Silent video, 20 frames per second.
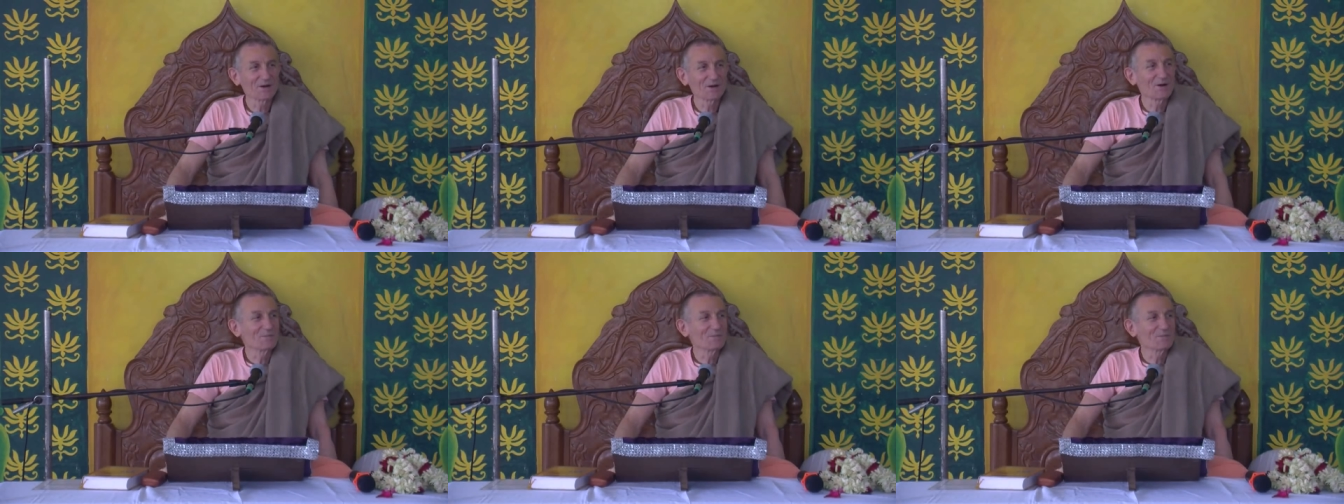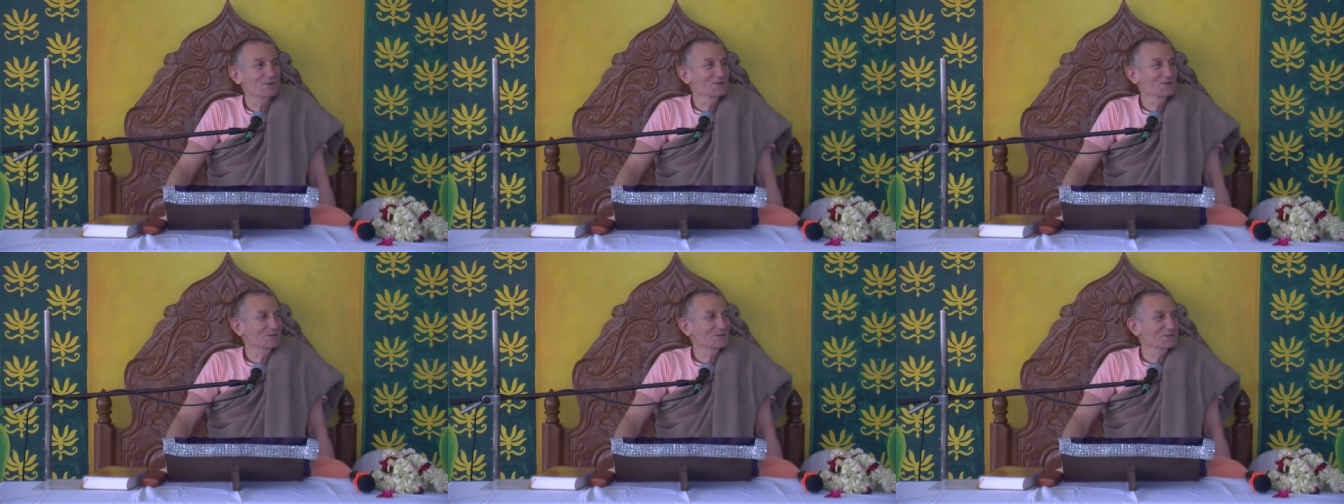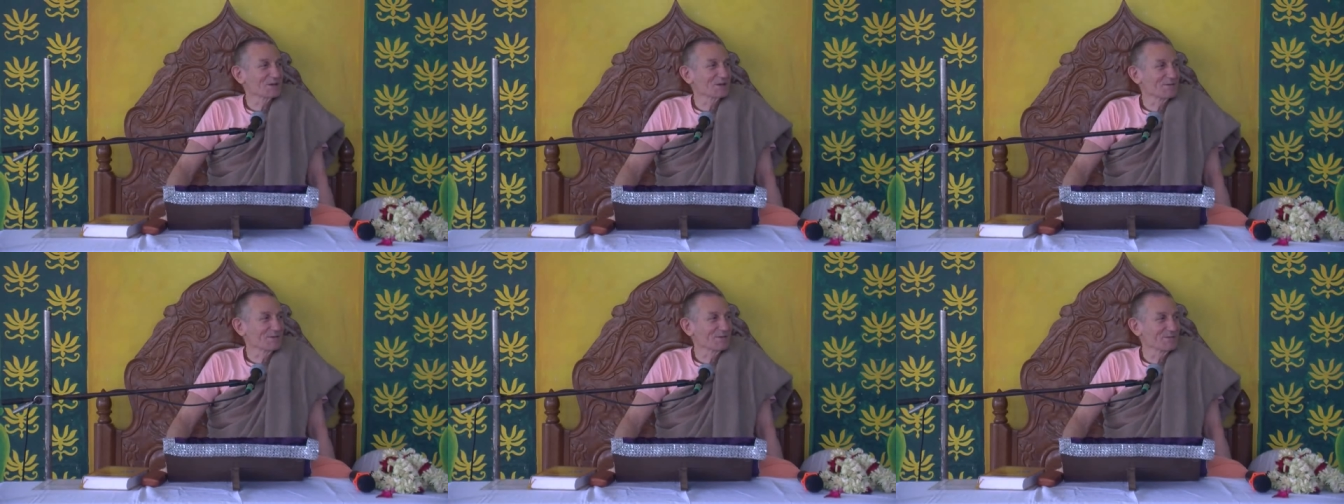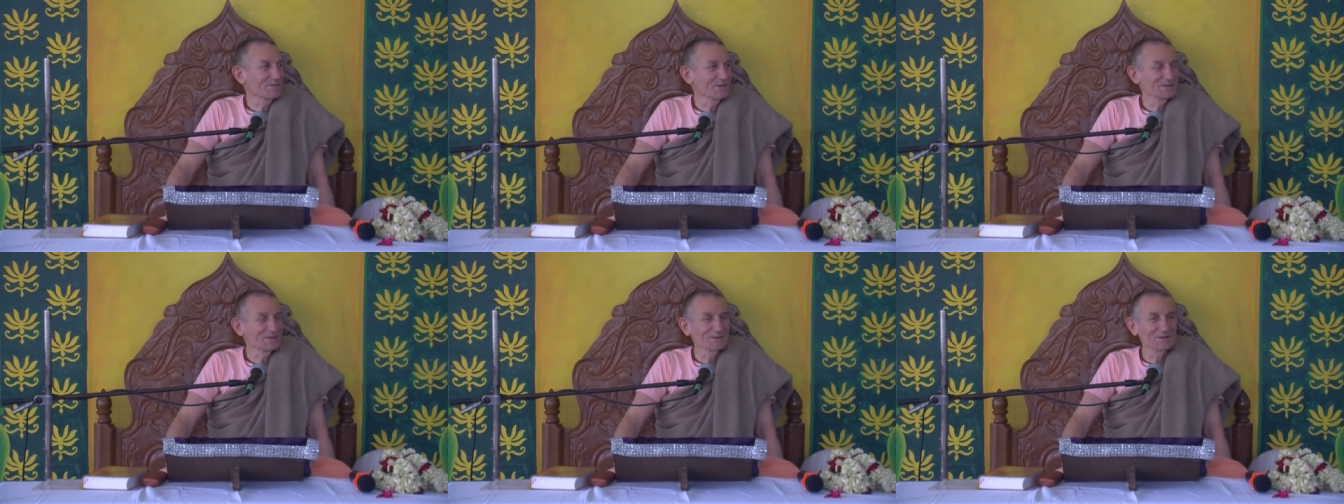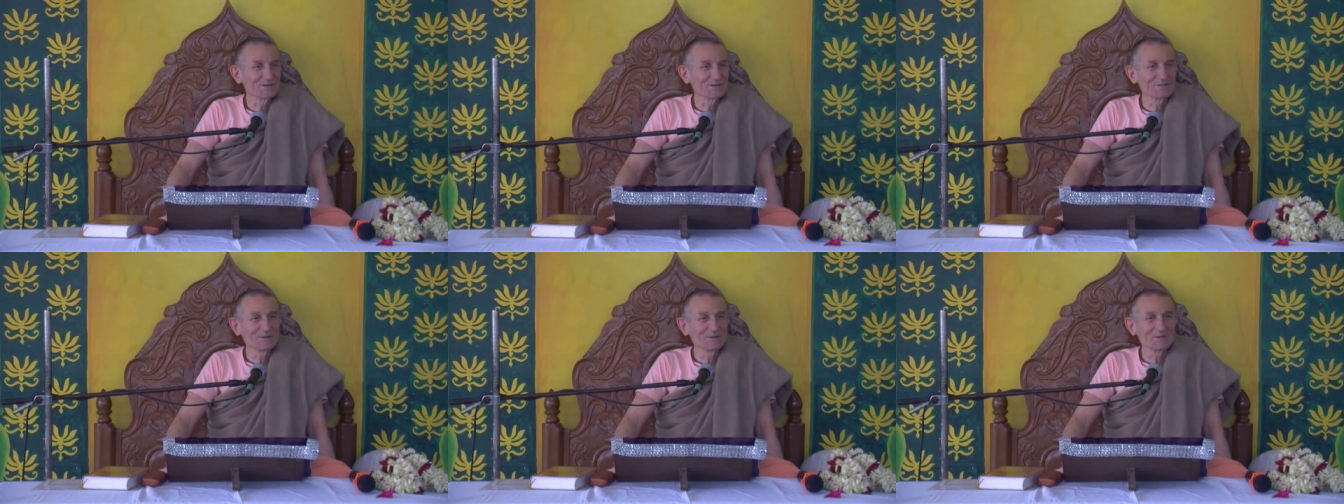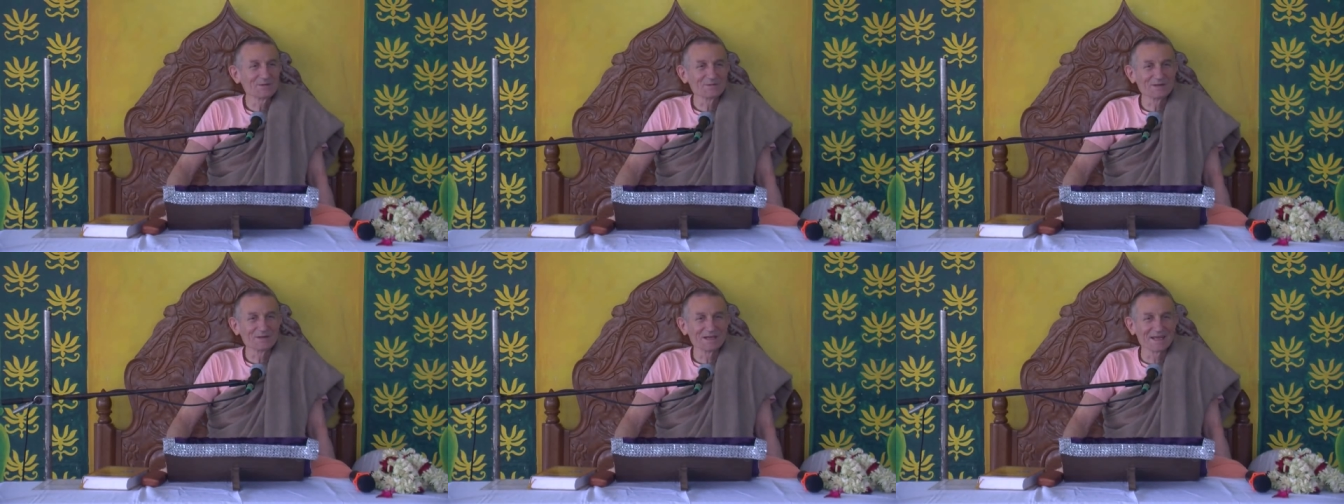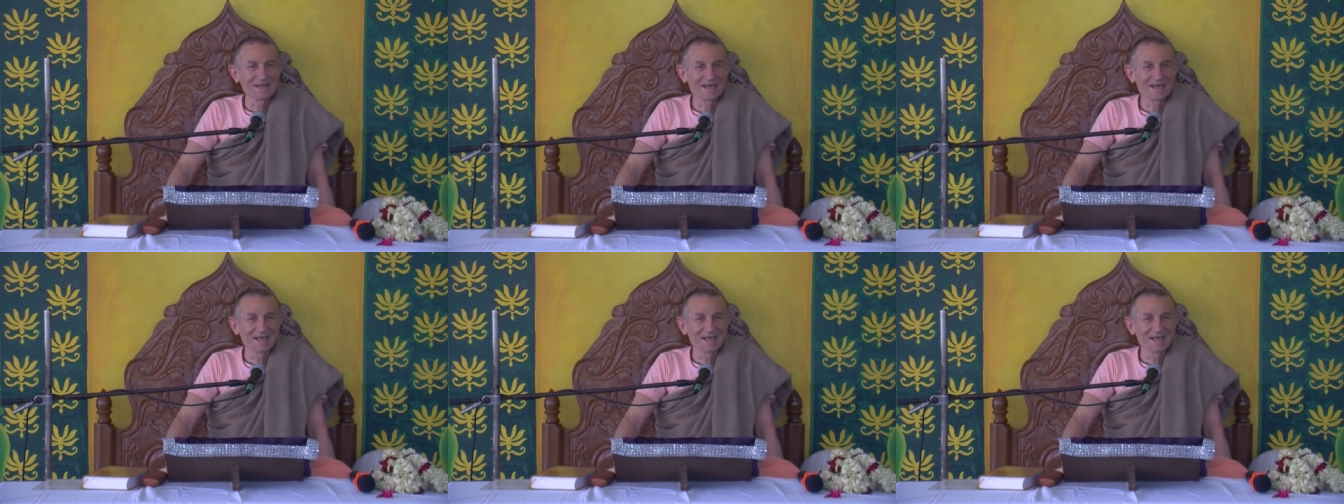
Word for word: "Oh, Purushottam, you've been to the moon."